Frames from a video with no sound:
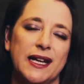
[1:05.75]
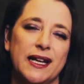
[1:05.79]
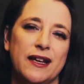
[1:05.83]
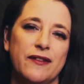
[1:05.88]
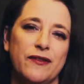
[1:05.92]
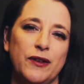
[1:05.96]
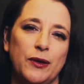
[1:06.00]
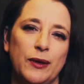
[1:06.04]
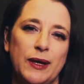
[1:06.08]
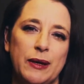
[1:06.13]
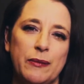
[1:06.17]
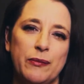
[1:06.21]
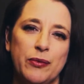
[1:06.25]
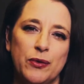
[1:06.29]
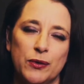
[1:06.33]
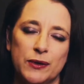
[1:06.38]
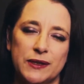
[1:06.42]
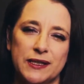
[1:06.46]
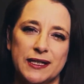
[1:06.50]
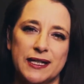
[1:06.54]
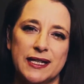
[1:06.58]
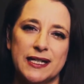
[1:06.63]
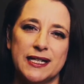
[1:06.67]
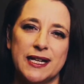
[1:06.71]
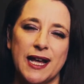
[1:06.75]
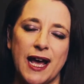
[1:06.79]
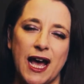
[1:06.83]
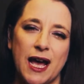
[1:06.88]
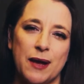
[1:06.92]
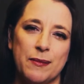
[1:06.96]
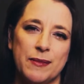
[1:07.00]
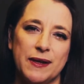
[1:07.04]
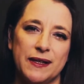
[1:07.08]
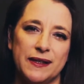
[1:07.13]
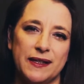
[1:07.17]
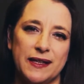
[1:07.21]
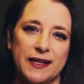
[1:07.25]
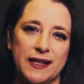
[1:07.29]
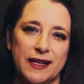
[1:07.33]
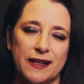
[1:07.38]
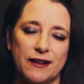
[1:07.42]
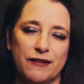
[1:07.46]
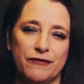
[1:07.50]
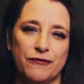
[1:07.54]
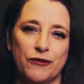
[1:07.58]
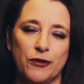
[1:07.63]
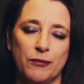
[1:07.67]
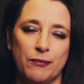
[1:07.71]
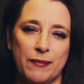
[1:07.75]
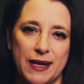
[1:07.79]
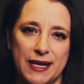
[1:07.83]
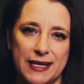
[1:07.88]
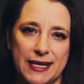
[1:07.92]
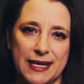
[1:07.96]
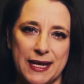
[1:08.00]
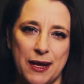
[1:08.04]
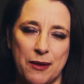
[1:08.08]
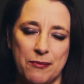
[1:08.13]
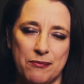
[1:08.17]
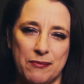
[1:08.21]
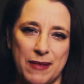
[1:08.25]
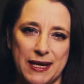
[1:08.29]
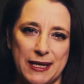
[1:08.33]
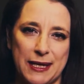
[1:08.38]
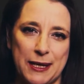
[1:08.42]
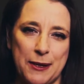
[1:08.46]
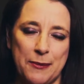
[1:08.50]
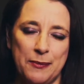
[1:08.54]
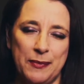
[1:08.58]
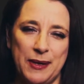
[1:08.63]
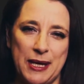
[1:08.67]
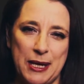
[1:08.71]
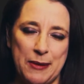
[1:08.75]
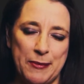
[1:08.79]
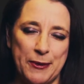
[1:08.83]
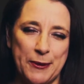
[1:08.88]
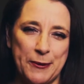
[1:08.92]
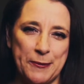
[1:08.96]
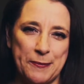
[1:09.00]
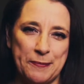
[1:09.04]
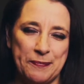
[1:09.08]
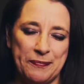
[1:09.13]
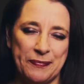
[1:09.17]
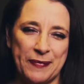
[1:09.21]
A very important time in the year for many, many people.